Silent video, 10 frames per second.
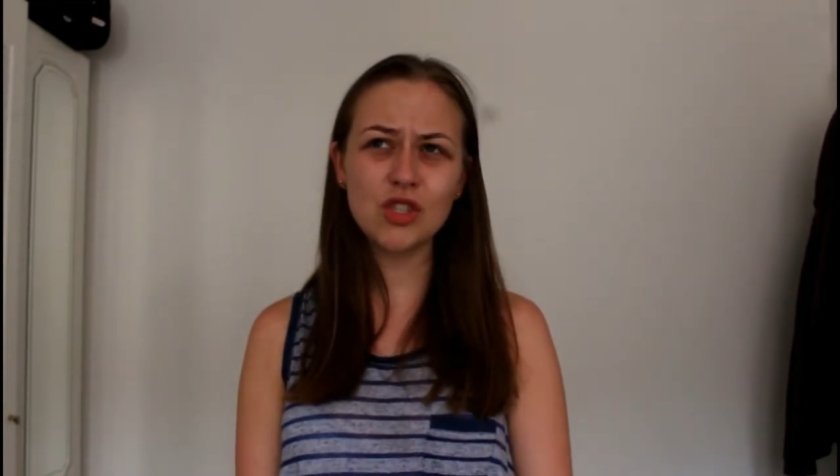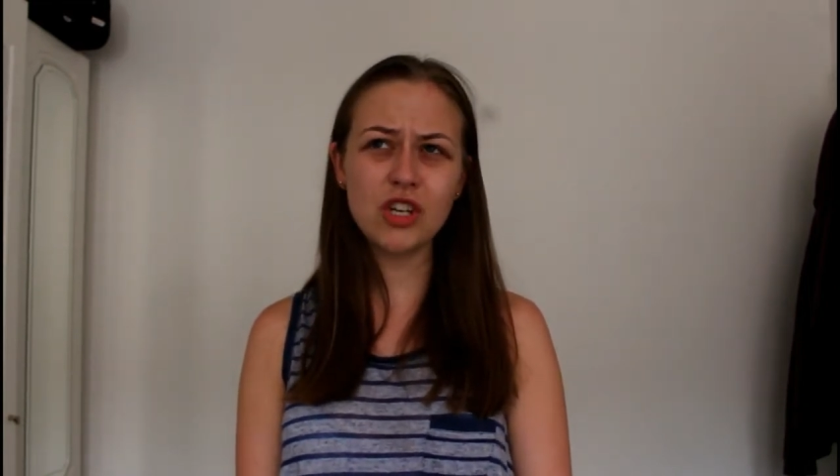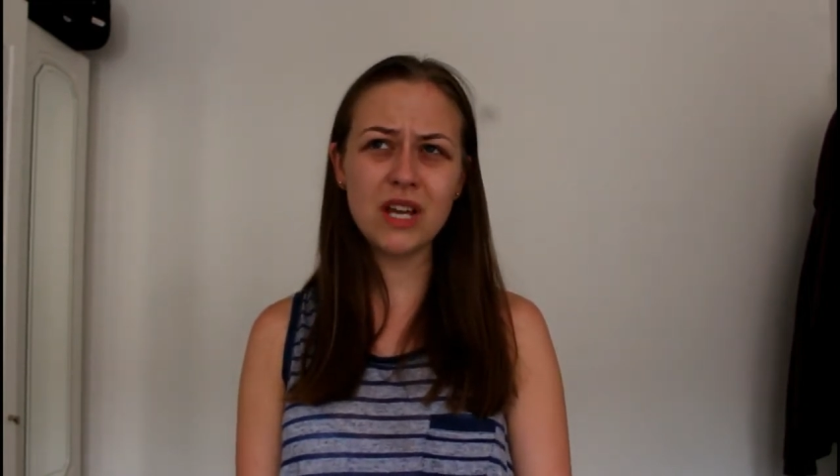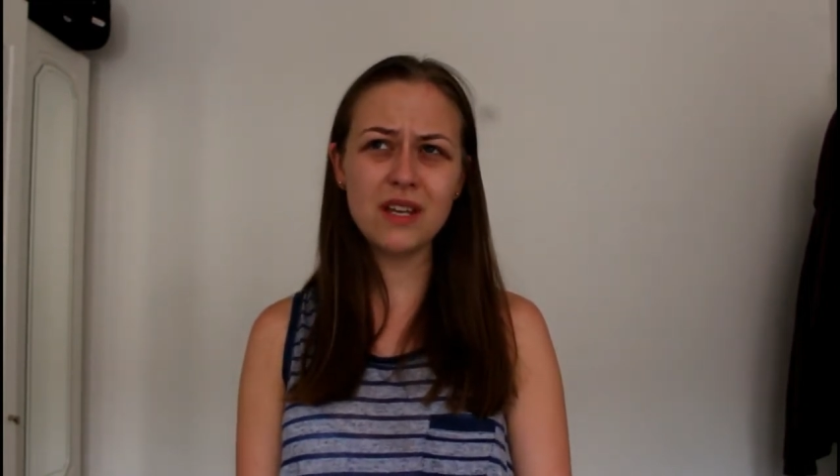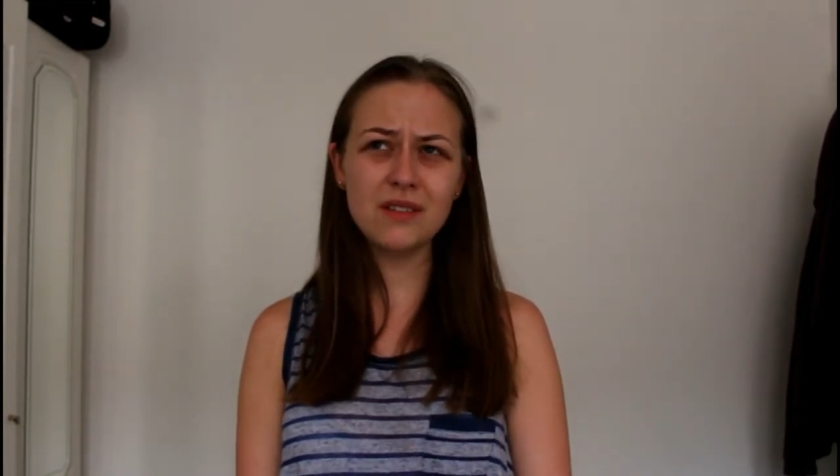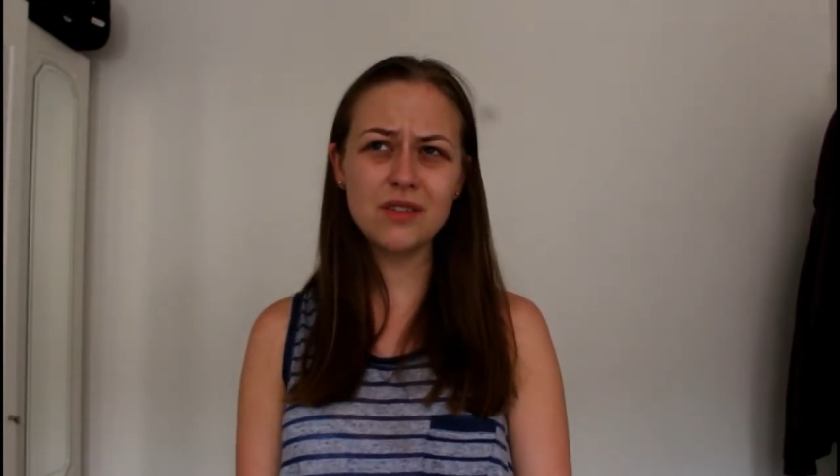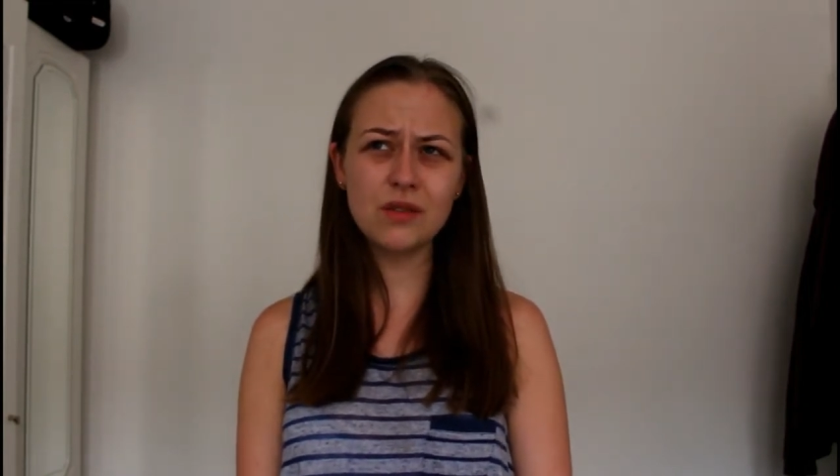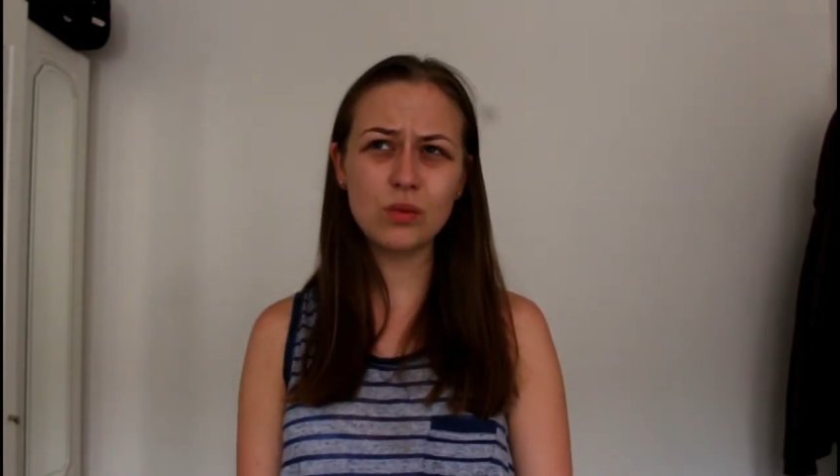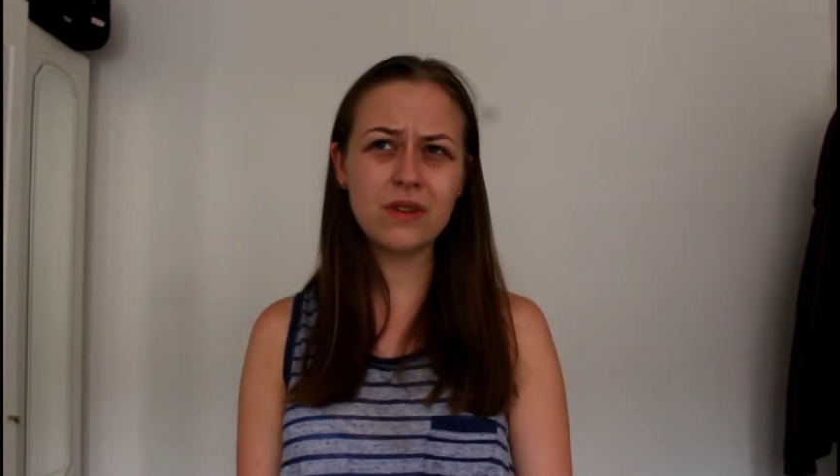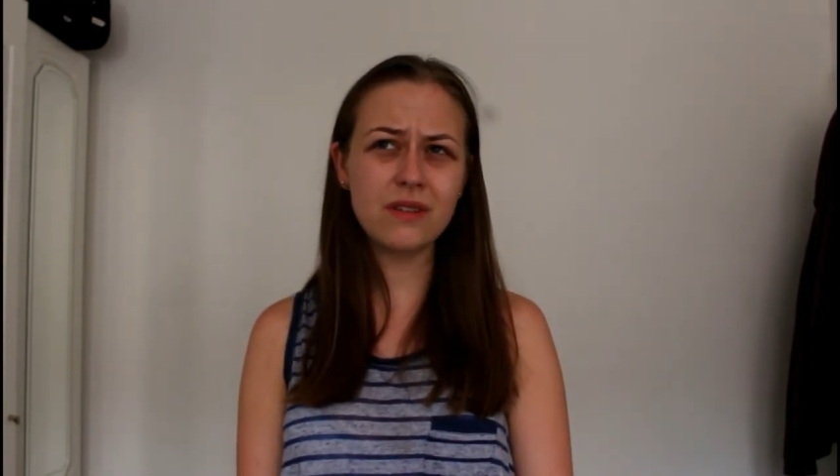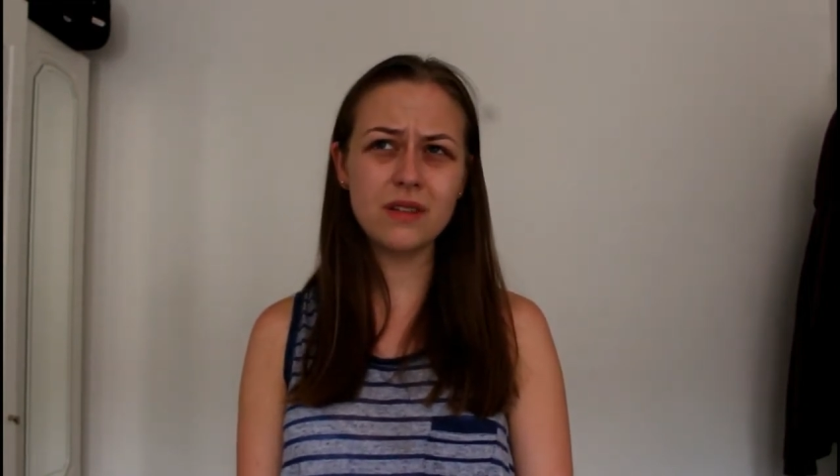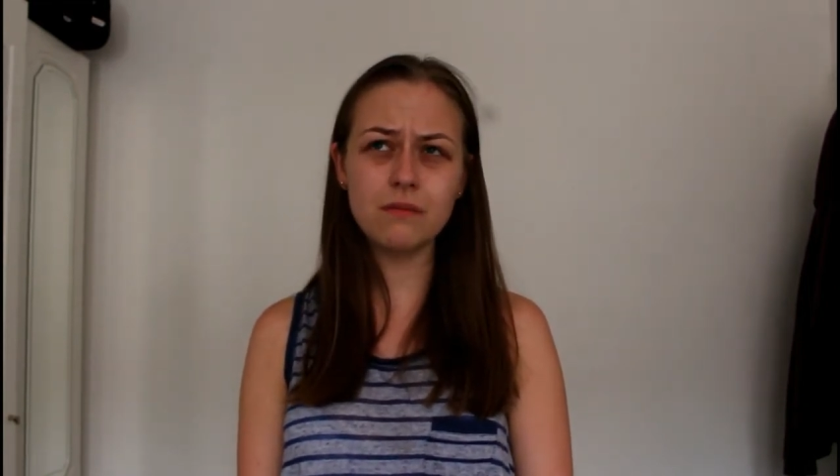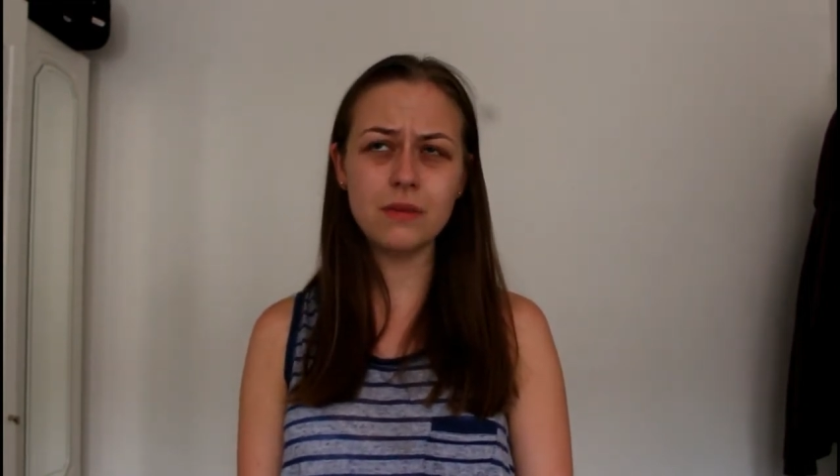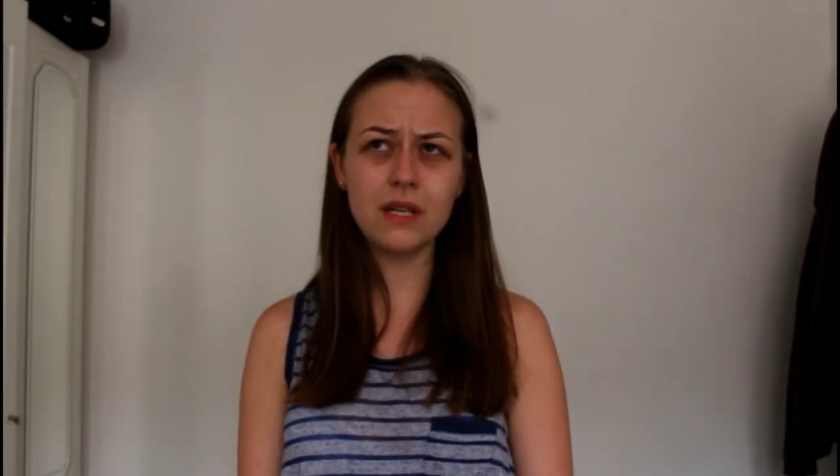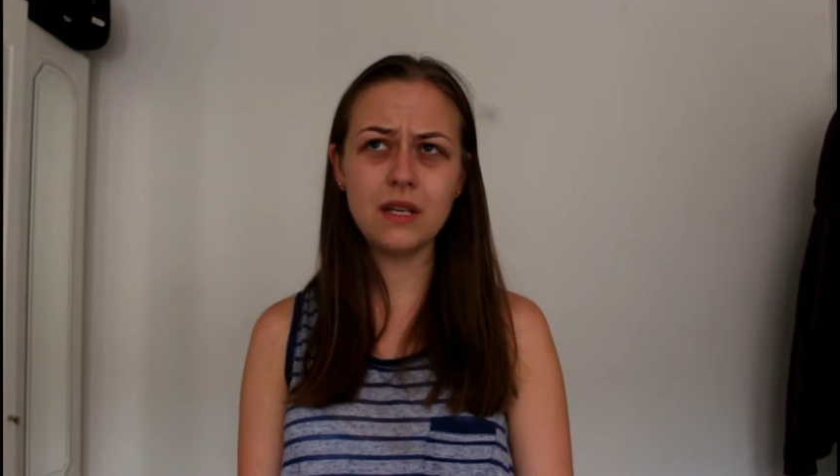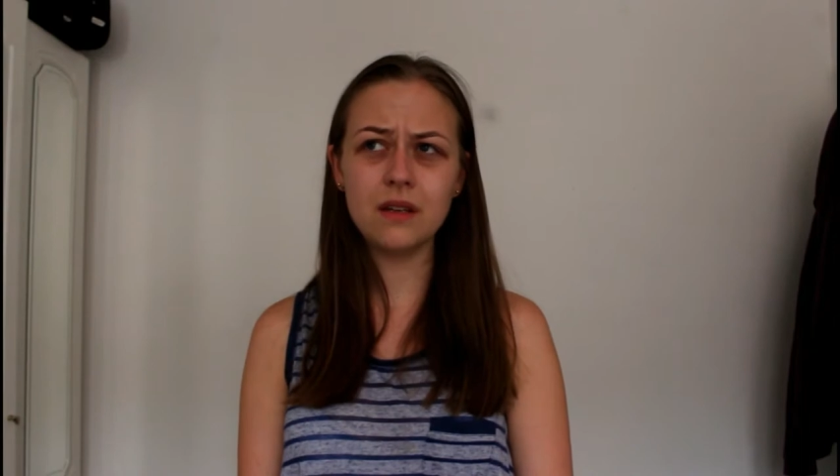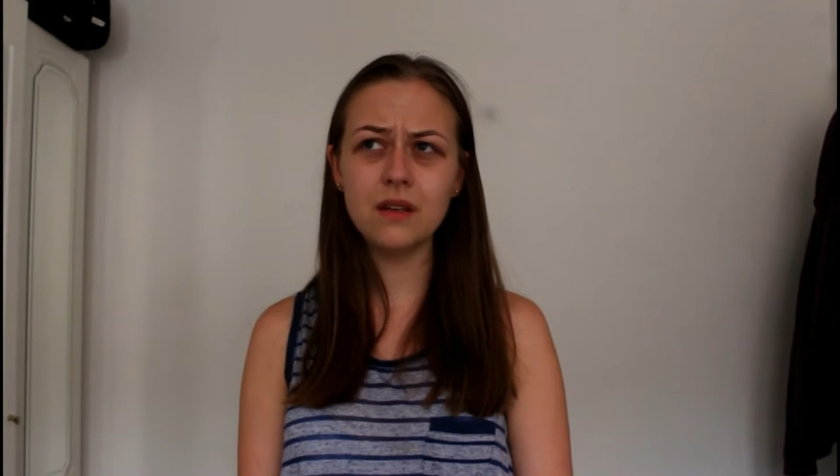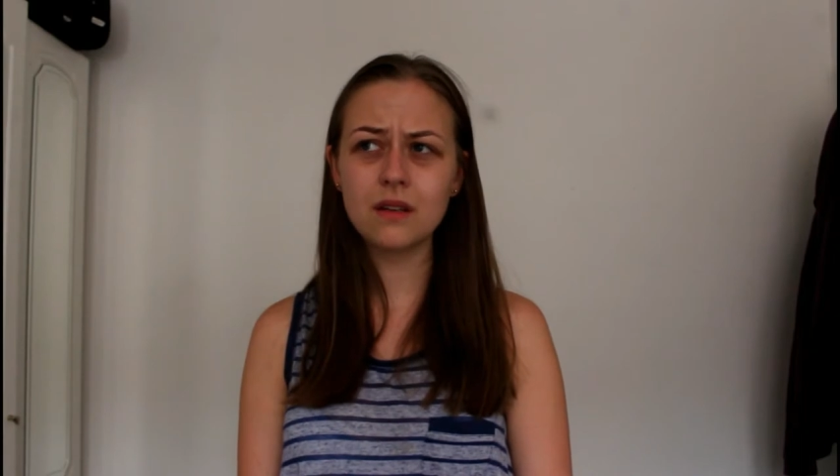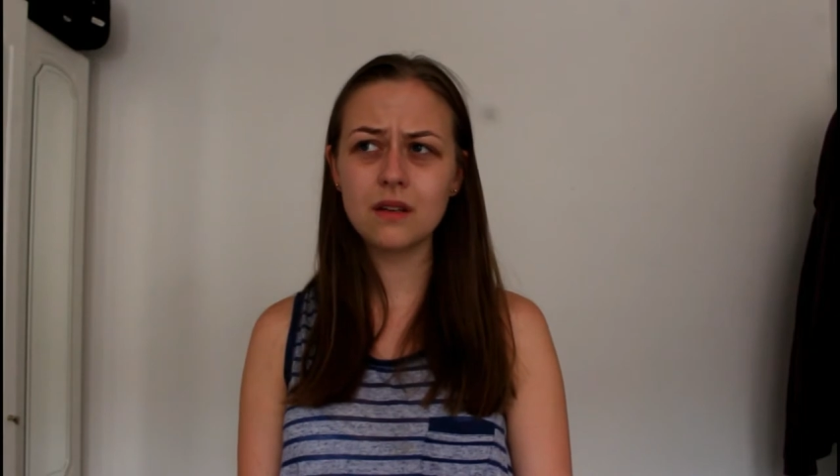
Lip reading: changed within me.